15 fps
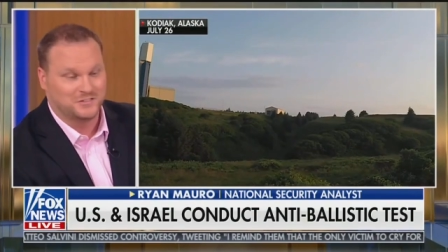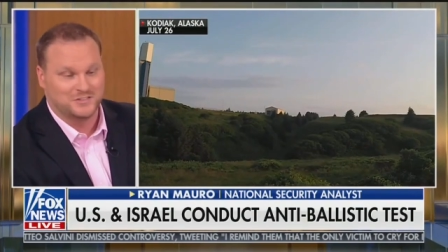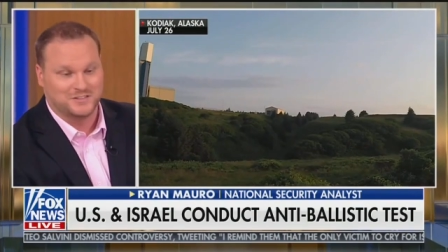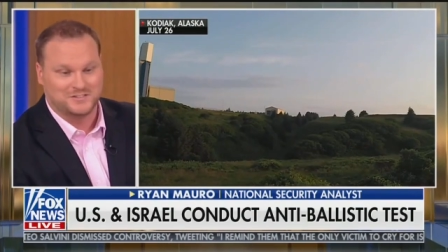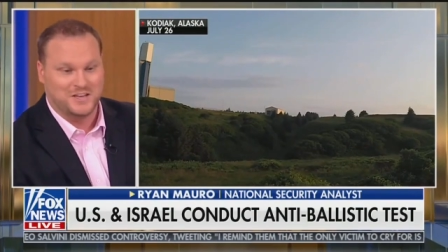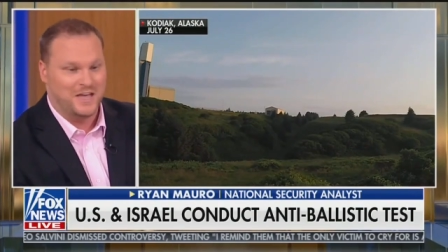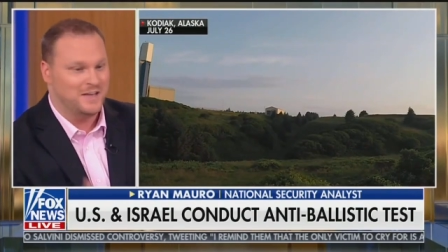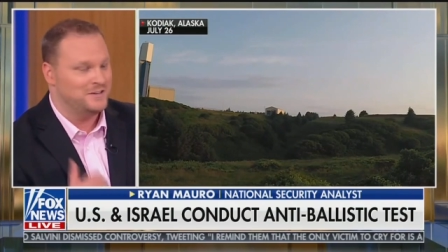is
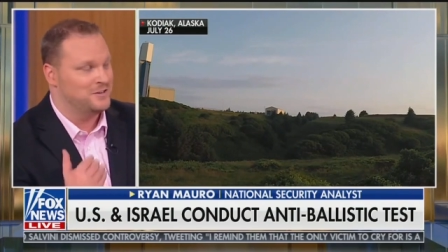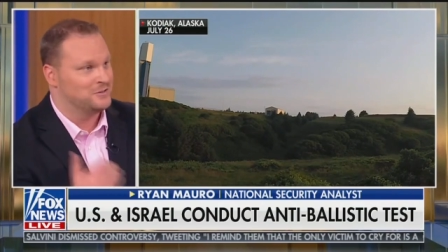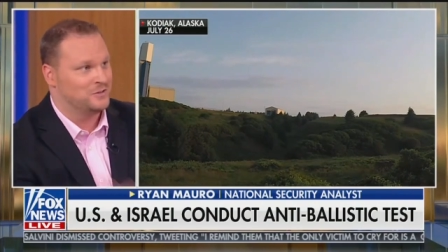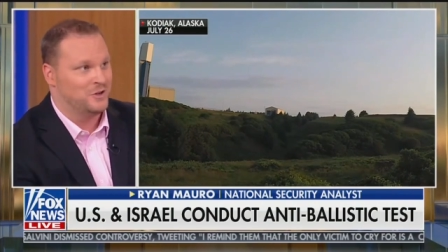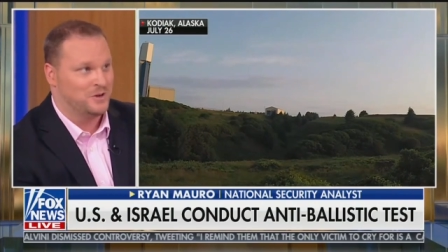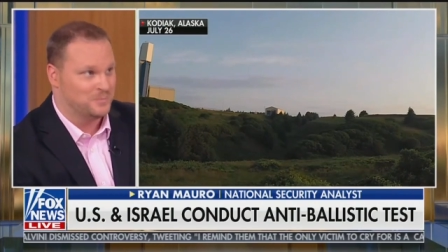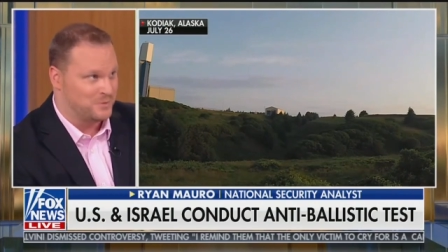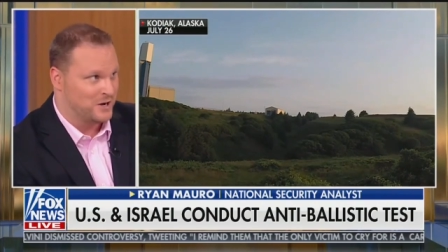a 10 year
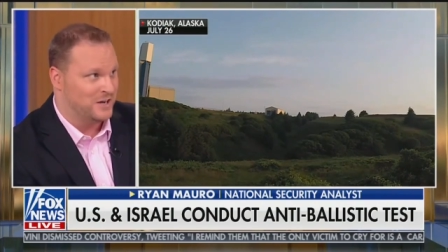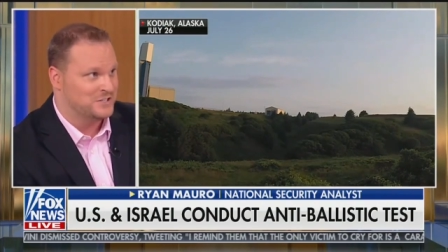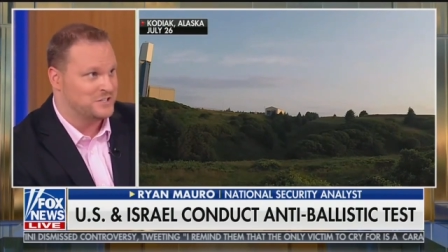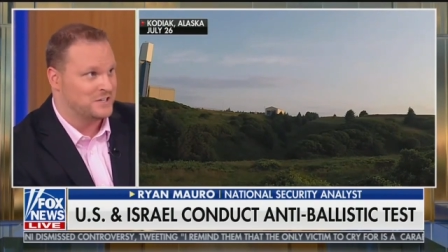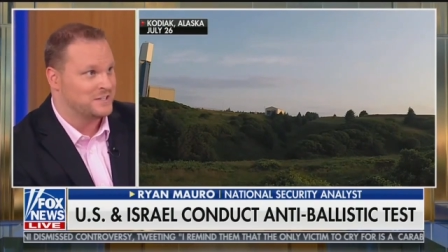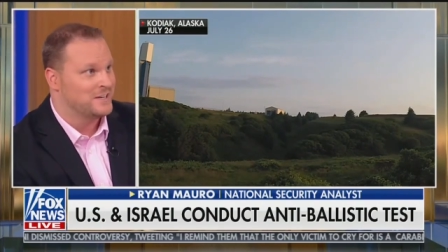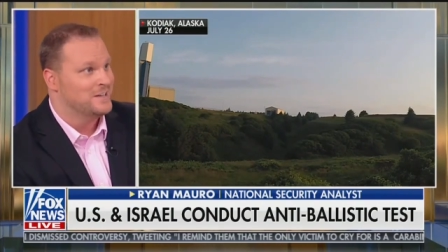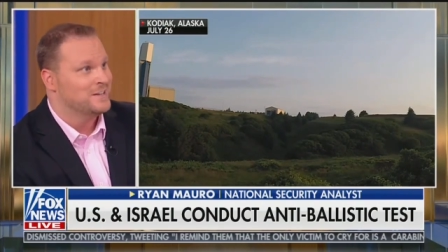long
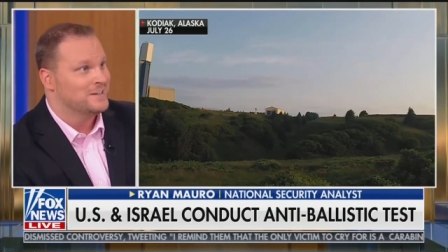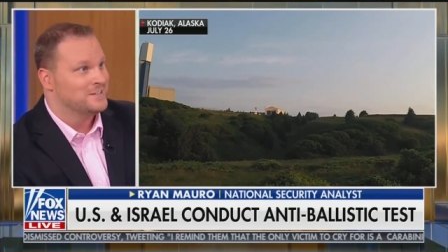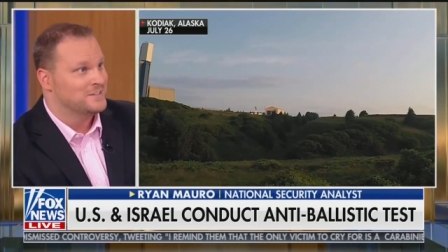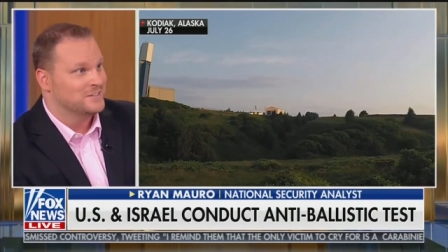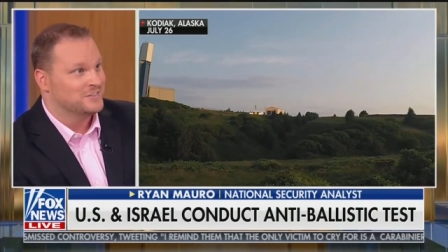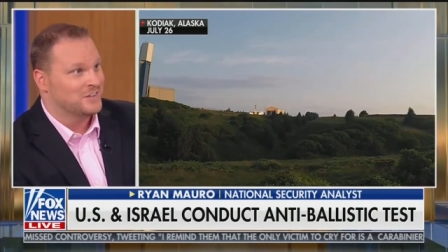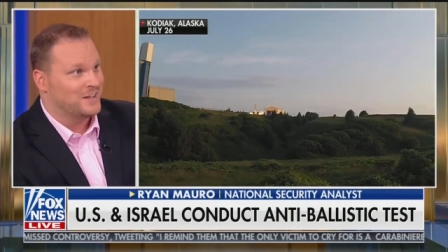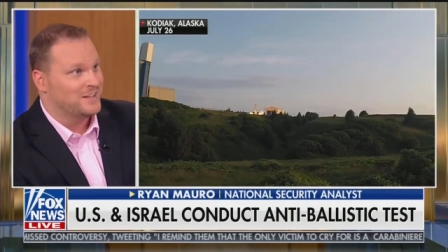project. Iran
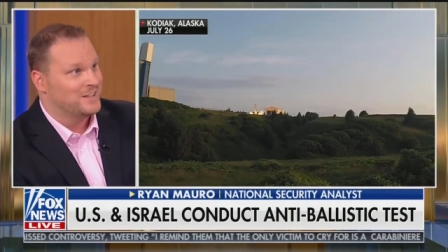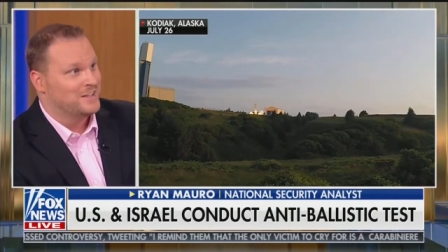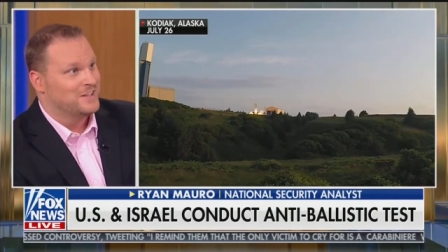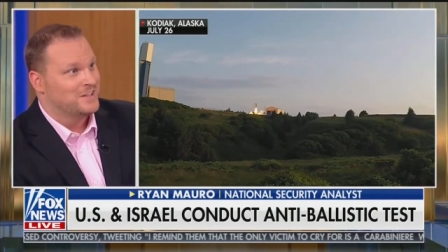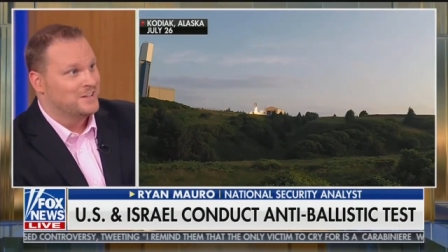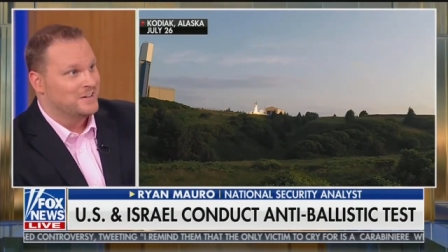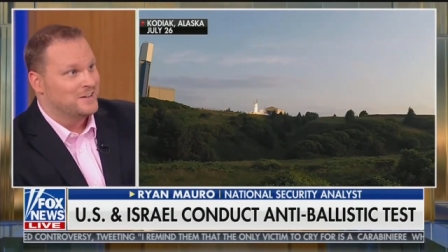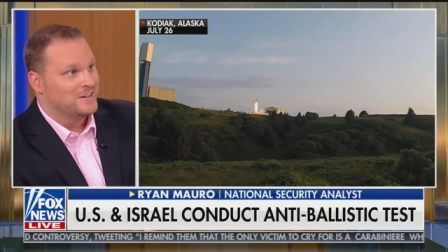takes this as a
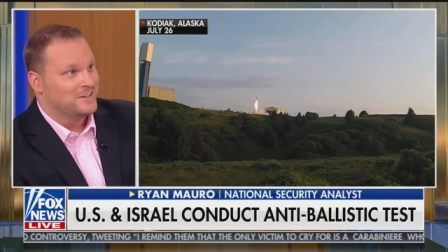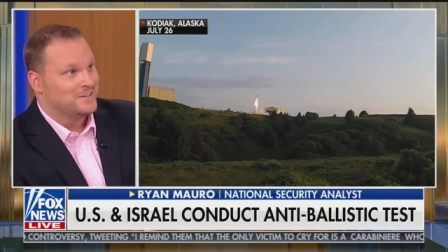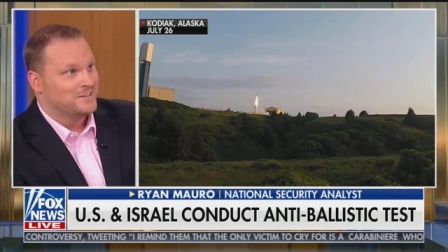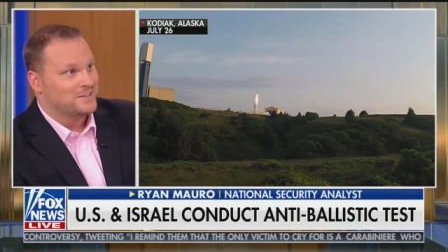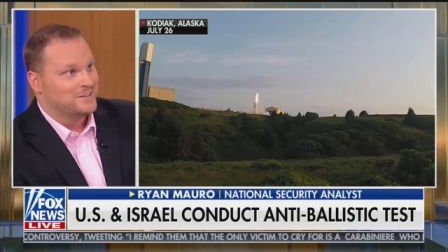threat?